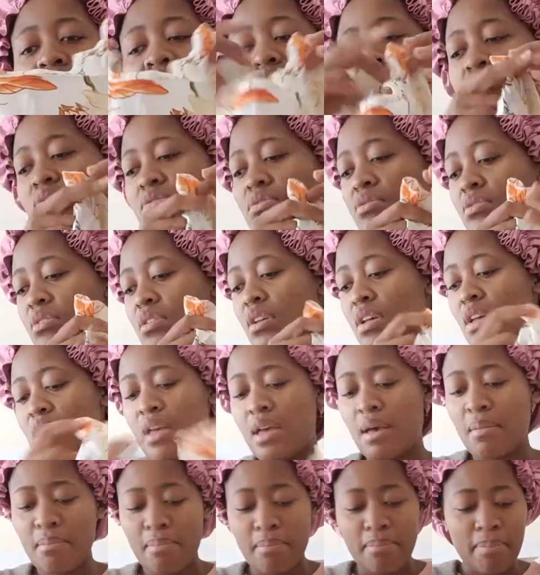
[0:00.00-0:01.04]
So
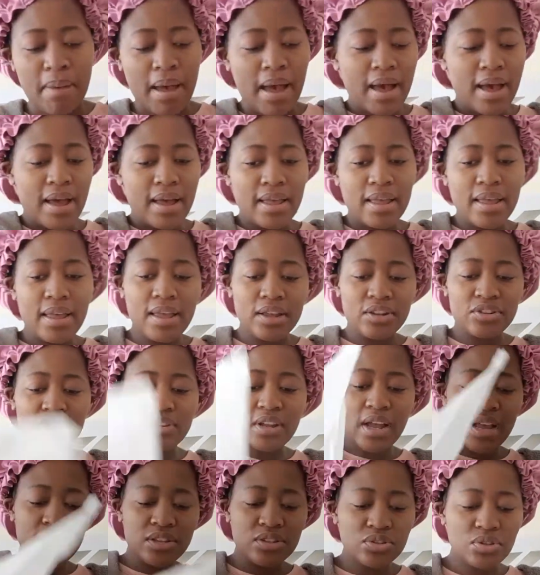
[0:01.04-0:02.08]

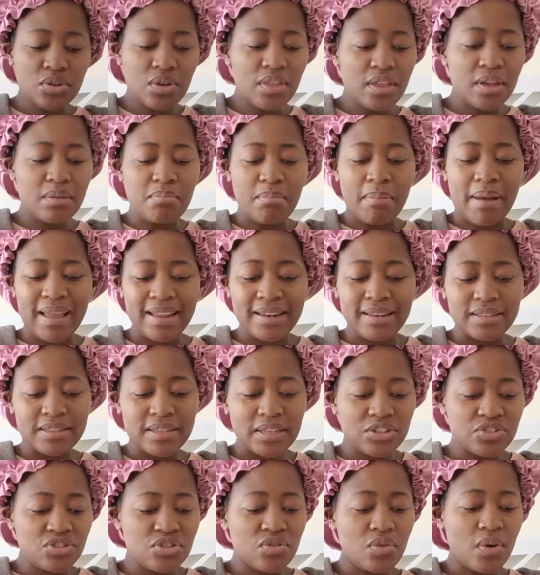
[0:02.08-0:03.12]
I saw that mine is
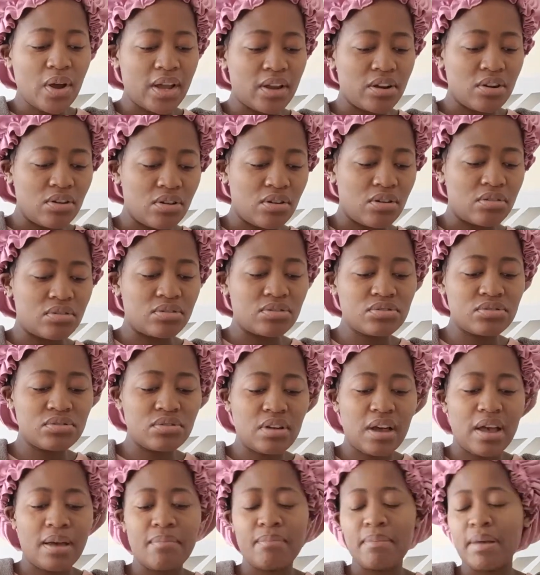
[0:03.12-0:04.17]
actually quite long, so
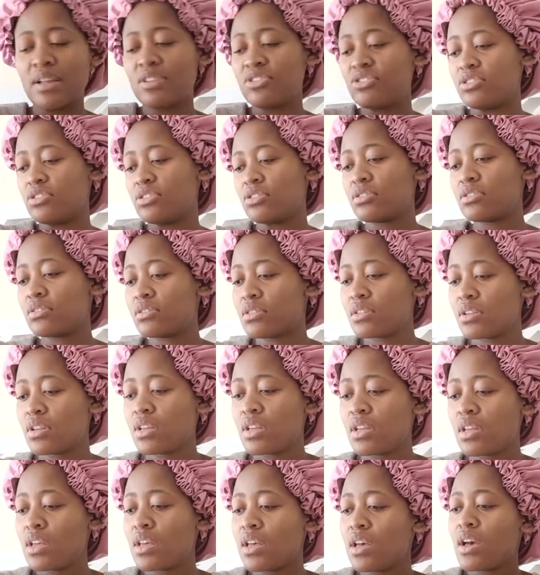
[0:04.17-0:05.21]
I might just
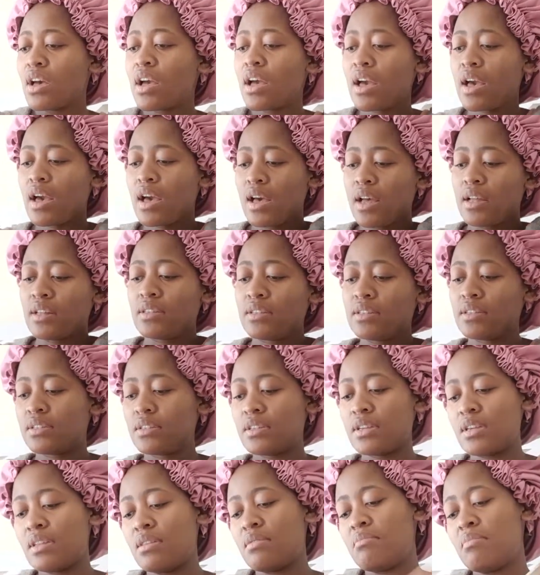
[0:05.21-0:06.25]
cut
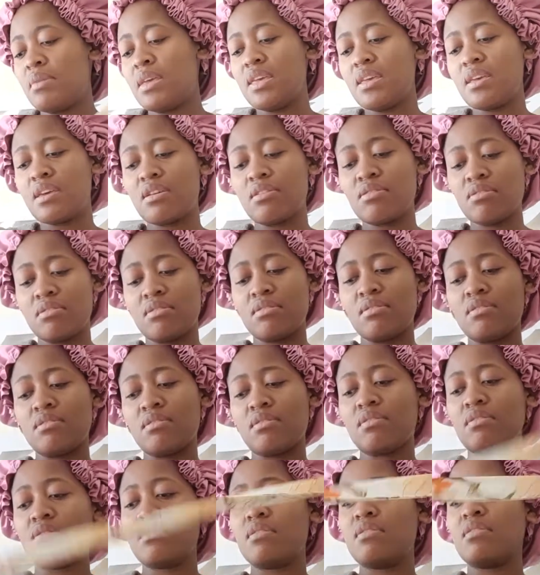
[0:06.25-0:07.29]
and make her,
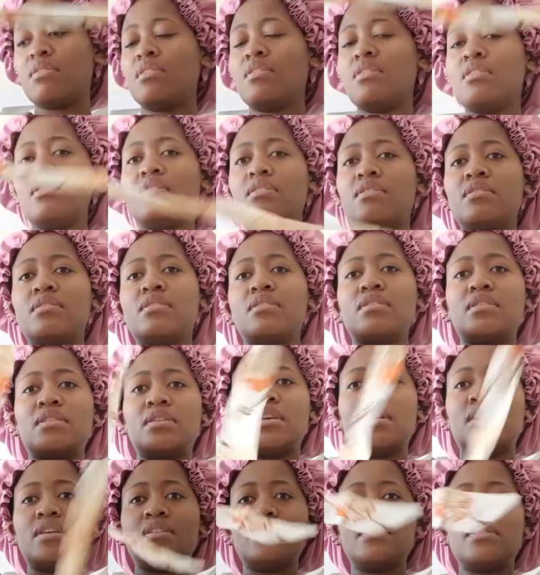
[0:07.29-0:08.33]

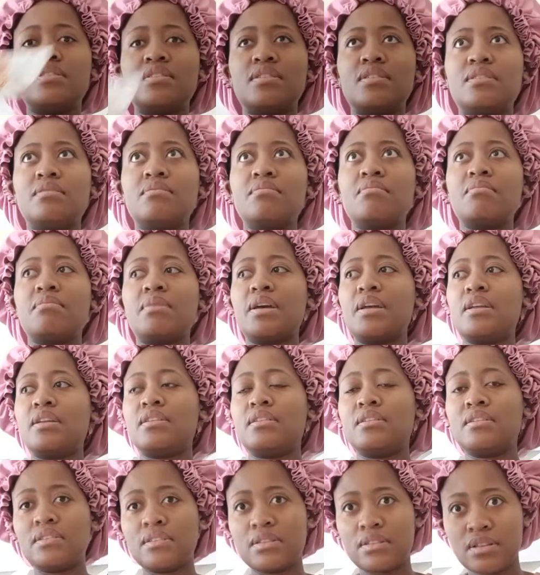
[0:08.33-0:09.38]
yeah, you see,
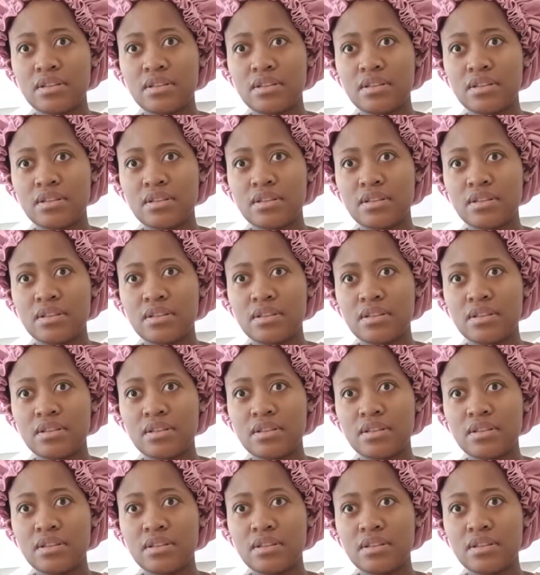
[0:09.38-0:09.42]
mine